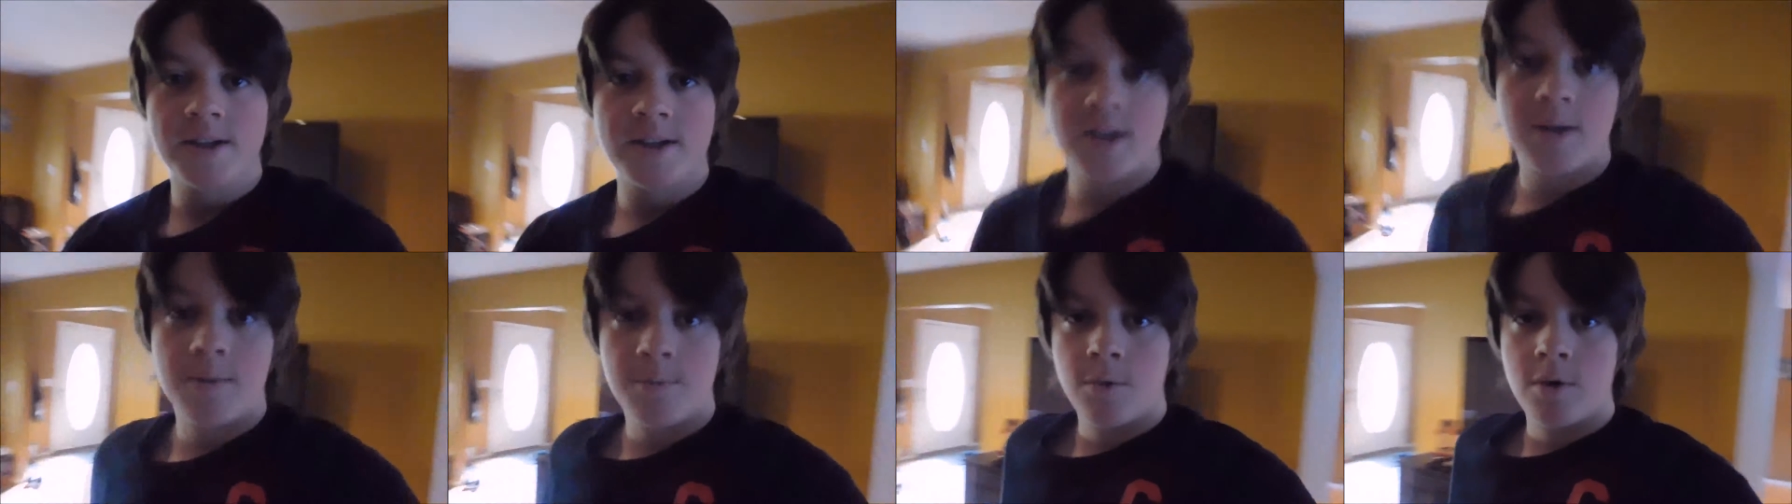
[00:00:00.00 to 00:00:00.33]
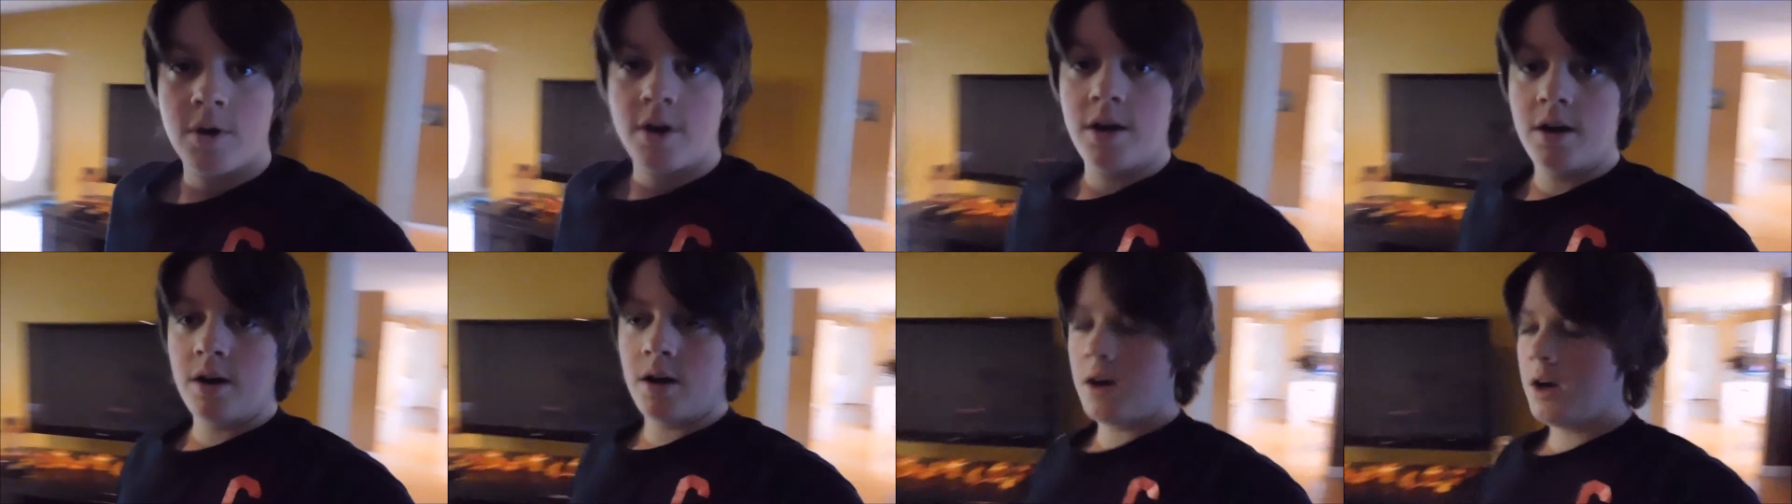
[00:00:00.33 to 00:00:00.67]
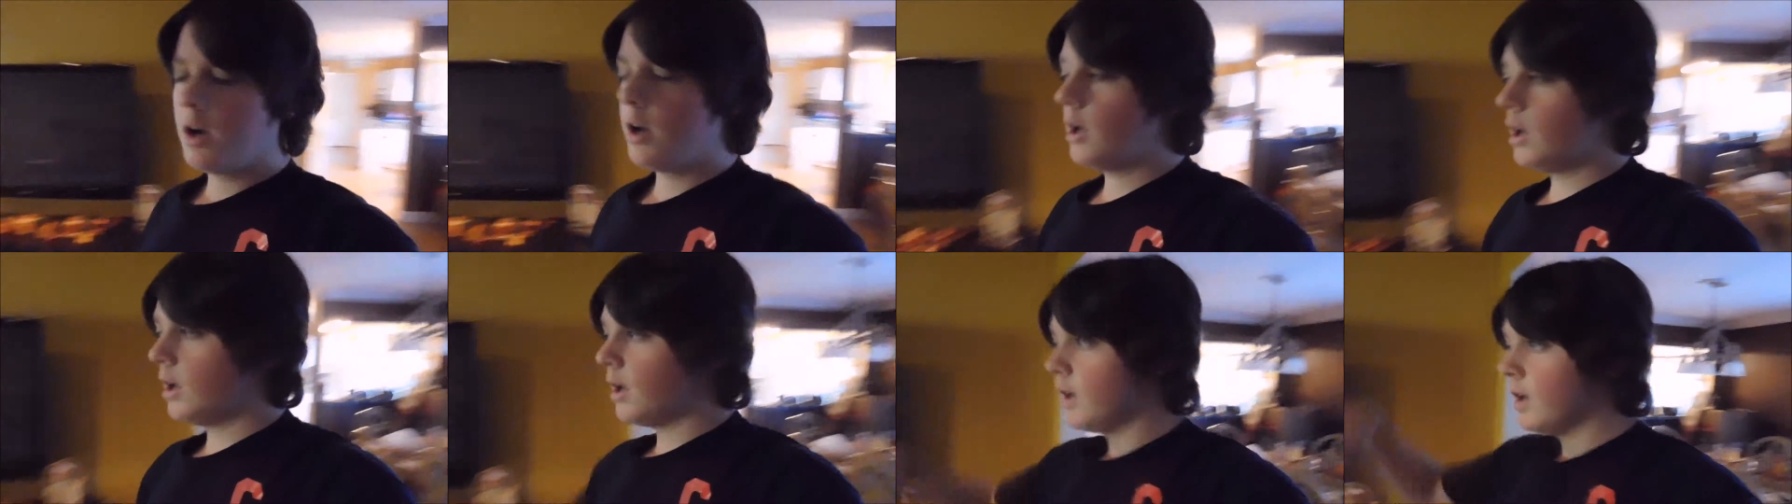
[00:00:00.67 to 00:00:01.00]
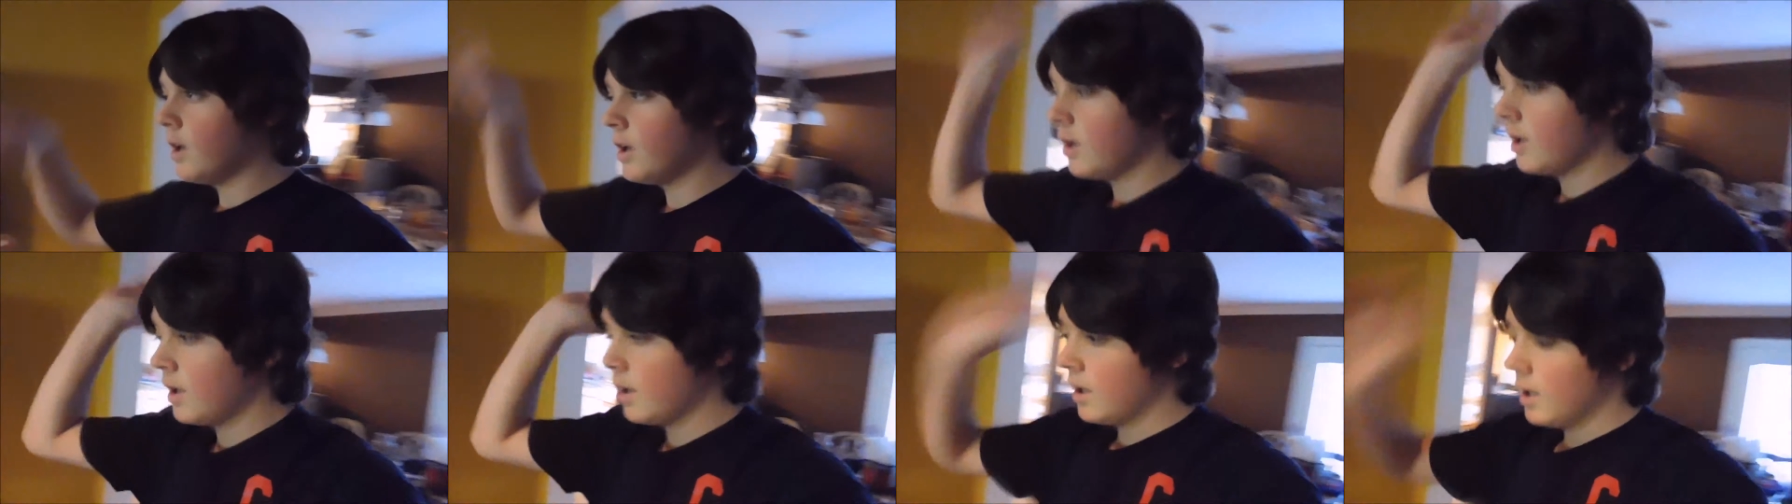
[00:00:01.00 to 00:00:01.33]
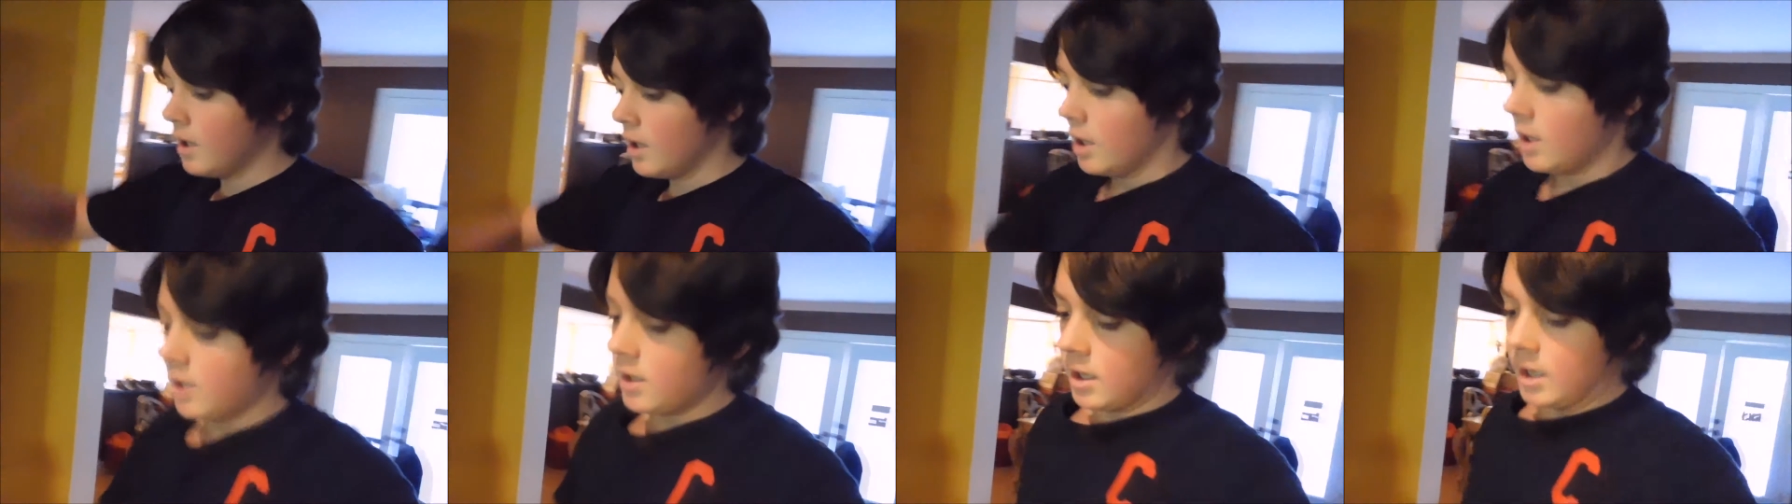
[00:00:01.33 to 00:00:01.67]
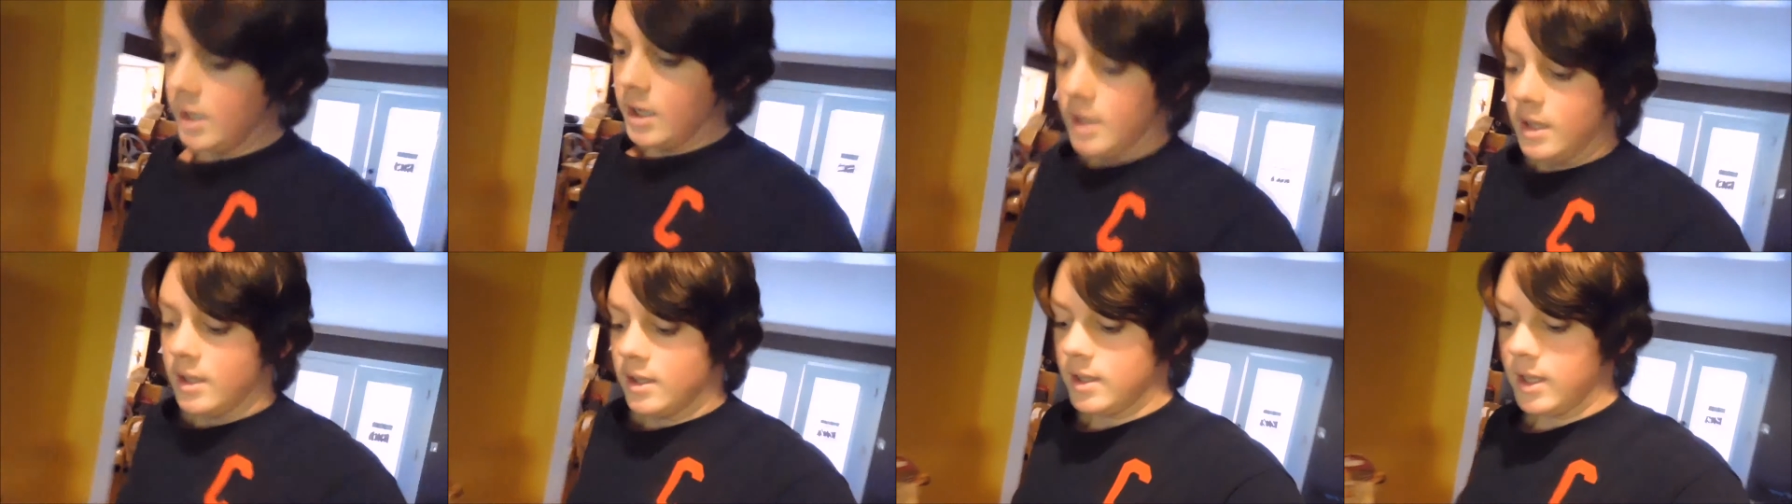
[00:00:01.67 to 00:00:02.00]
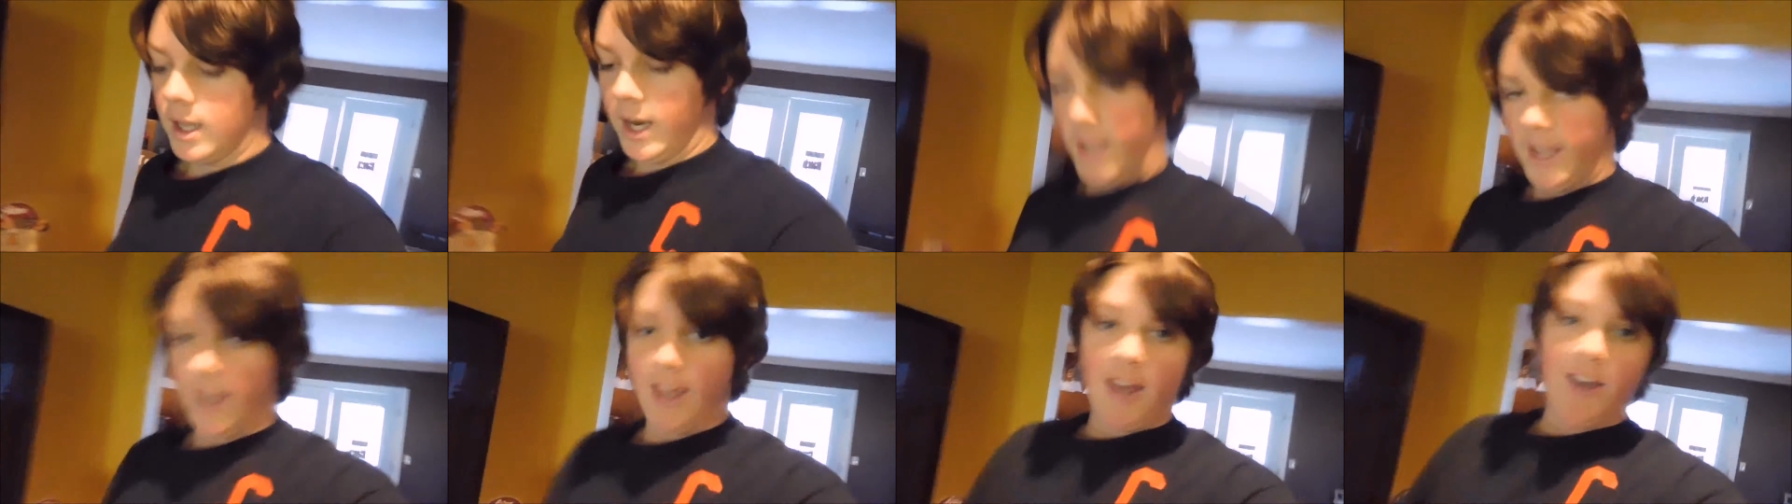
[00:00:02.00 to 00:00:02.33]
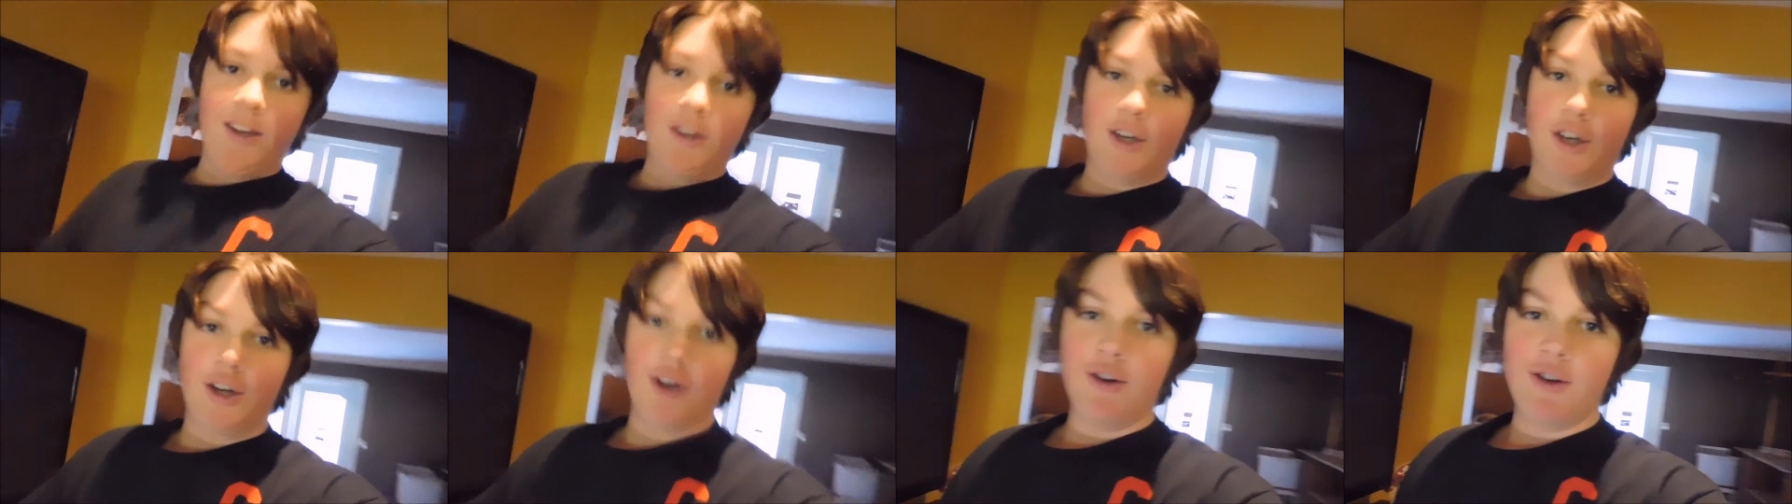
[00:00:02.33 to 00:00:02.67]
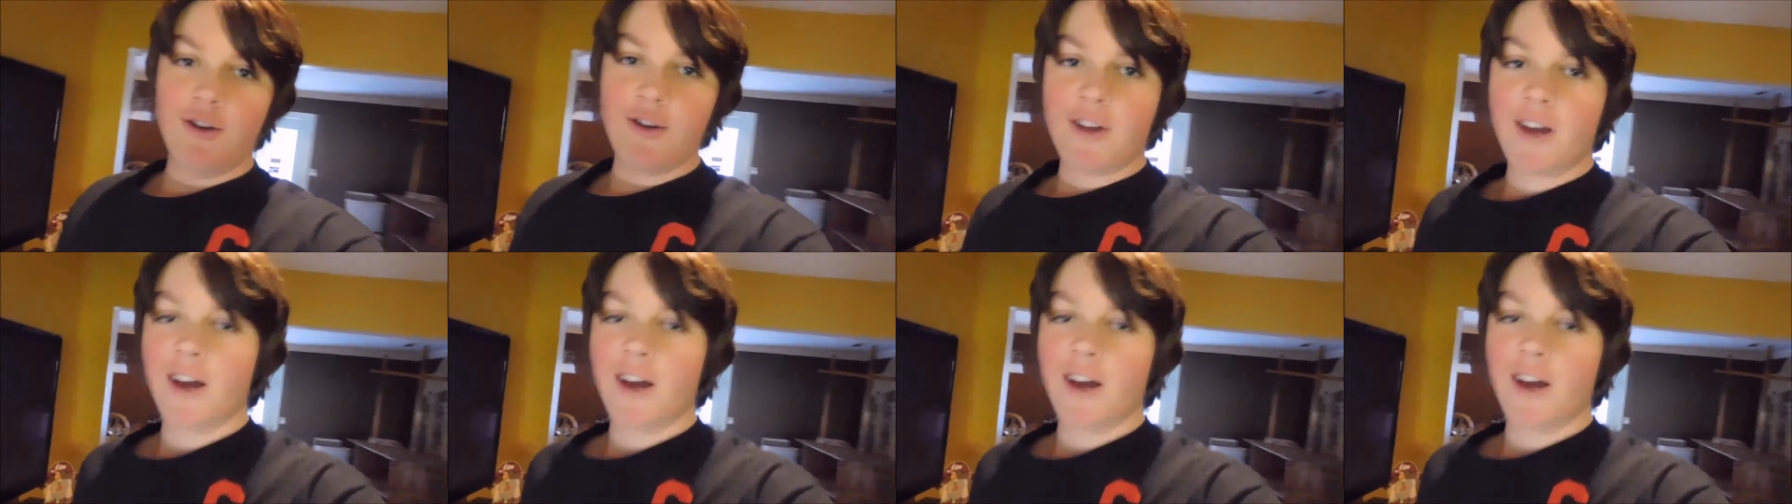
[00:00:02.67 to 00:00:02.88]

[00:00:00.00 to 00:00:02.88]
somewhere that I can't show you